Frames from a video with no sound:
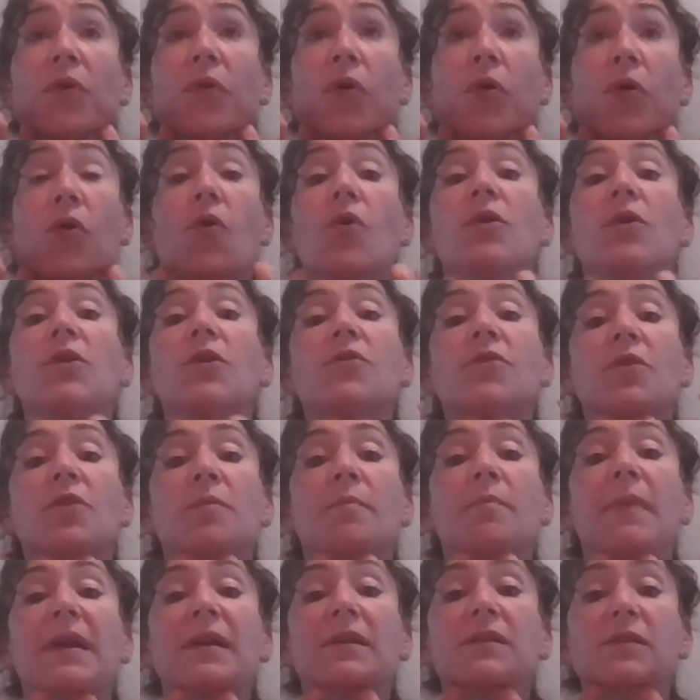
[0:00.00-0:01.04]
or you
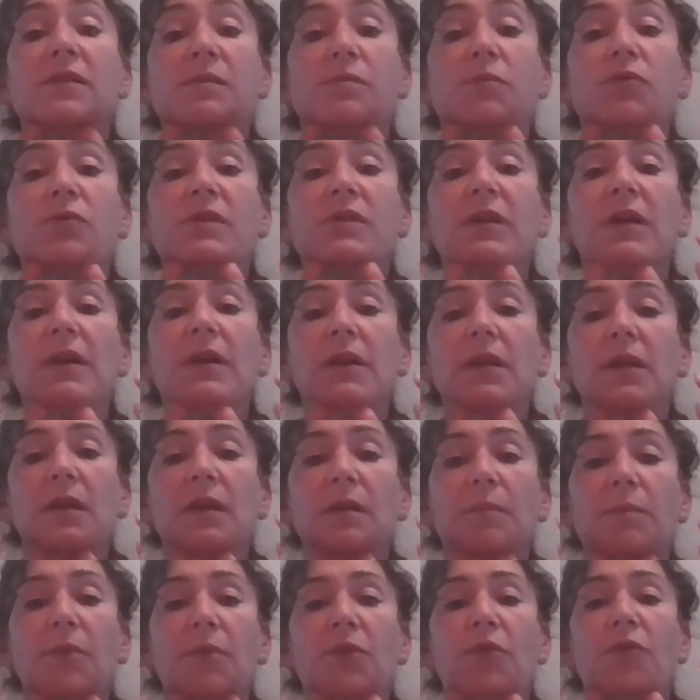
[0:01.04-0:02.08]
can make small circular
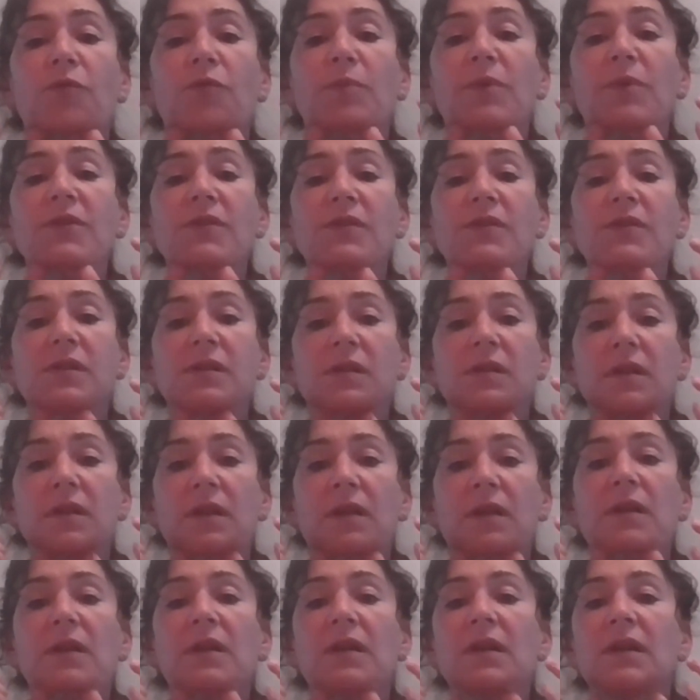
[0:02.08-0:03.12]
movements.
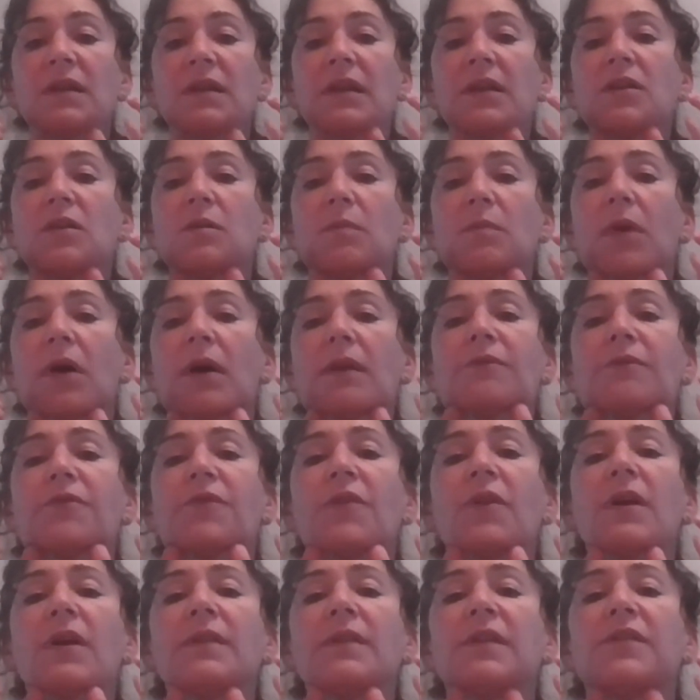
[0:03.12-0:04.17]
And you might
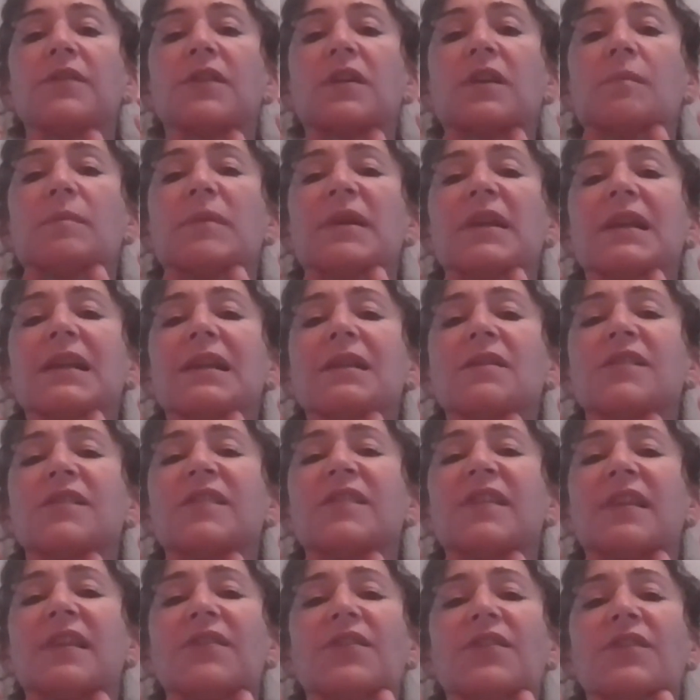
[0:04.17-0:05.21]
find there's going to be a little
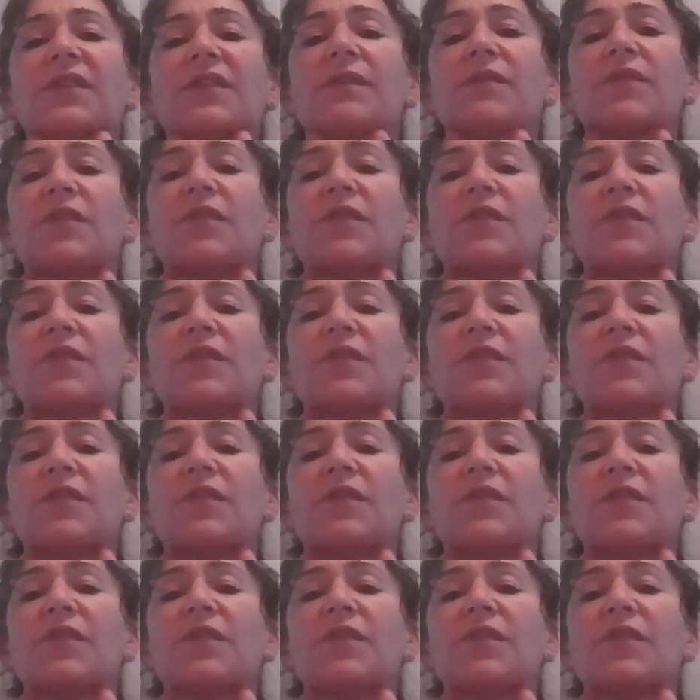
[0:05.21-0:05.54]
sensitive